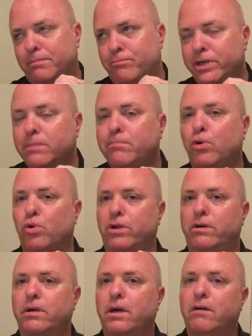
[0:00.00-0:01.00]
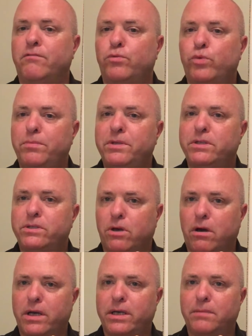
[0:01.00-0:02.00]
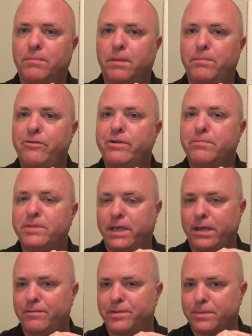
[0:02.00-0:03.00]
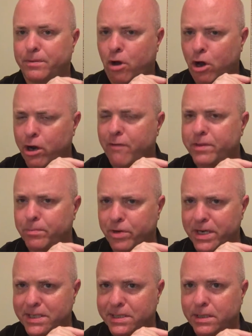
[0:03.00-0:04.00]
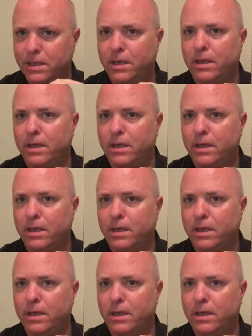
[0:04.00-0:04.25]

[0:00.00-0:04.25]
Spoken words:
Britta Bowler of Women Talking by Miriam Taves, hot off the press.